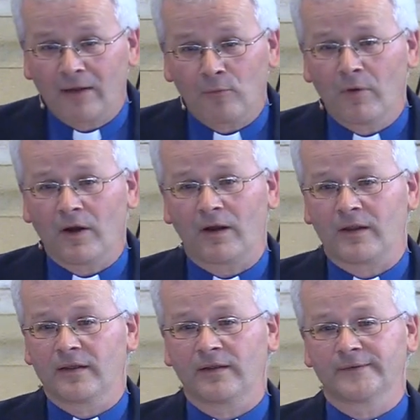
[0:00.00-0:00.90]
at
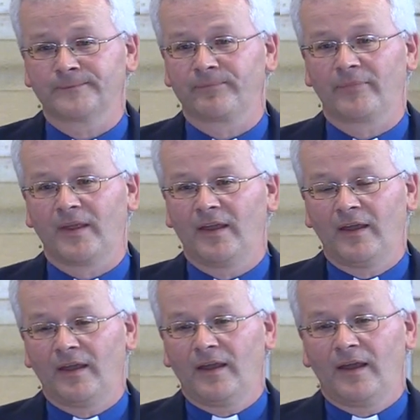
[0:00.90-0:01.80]
work.
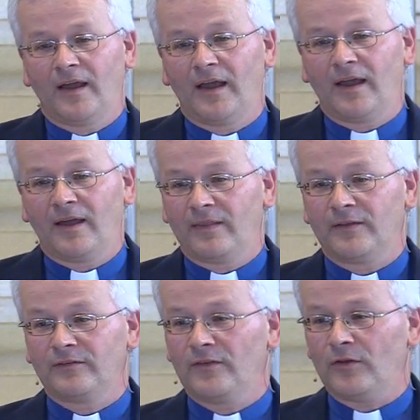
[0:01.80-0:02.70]

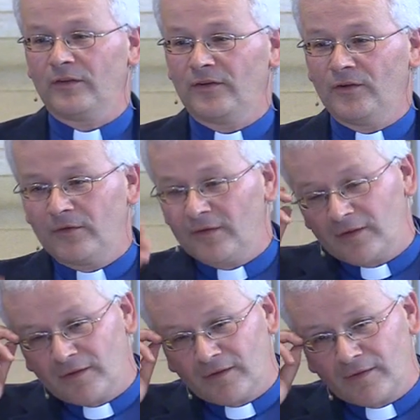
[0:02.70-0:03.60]

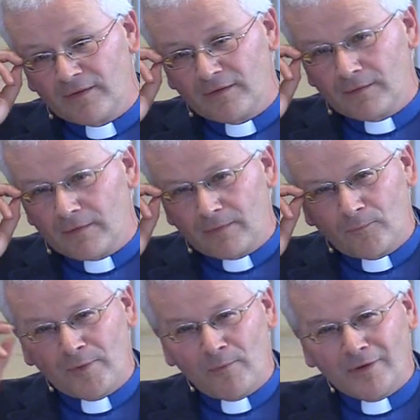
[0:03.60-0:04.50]

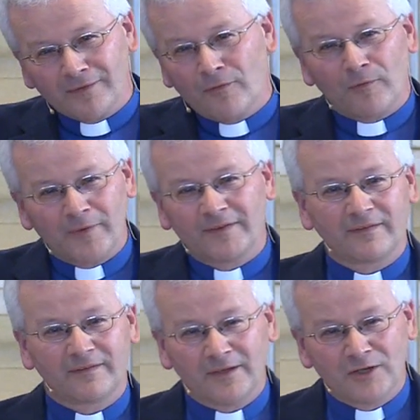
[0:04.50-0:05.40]
We want, don't we, to
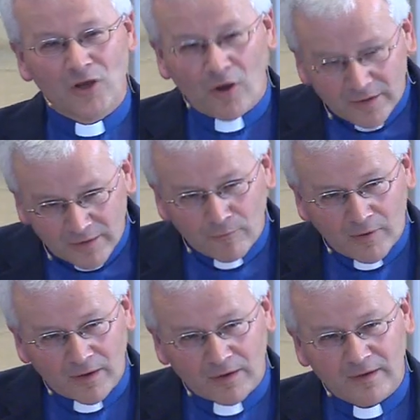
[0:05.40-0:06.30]
see God at
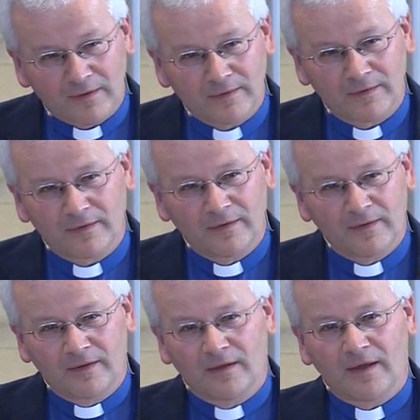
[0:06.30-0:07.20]
work.
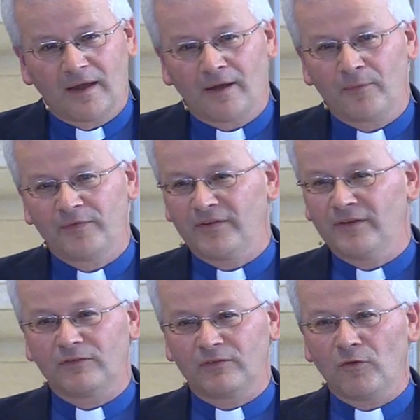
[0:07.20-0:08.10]
We've
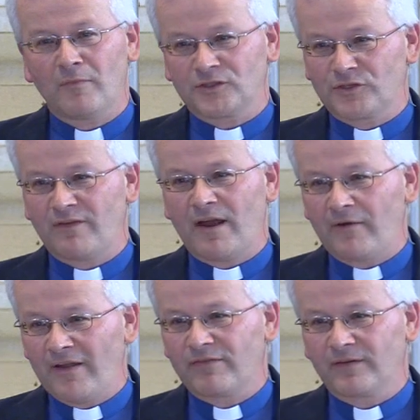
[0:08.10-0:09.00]
seen so much of
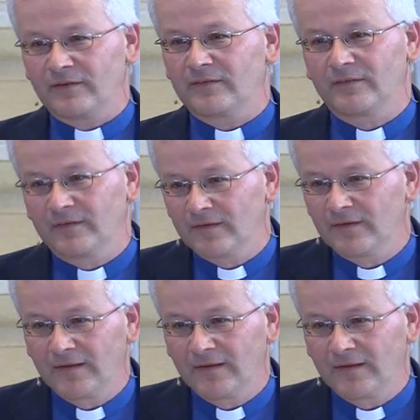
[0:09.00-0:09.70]
our efforts,